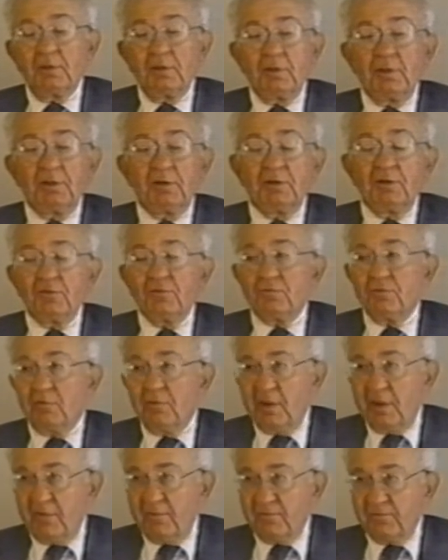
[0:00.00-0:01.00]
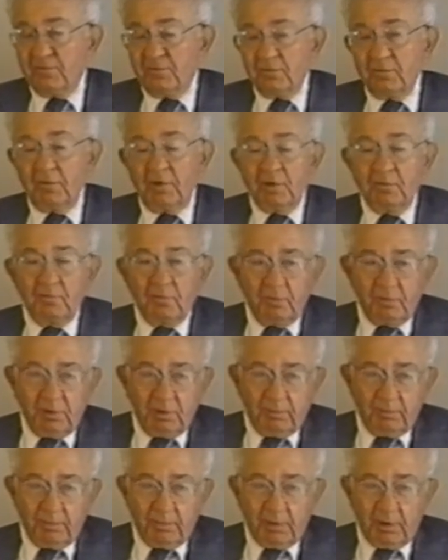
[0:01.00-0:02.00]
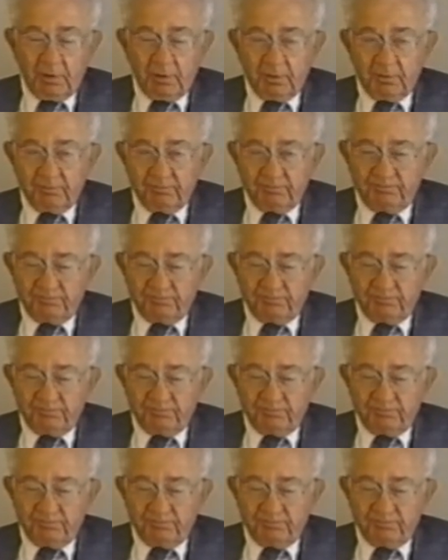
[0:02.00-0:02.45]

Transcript: in his draft, so I wrote him about it.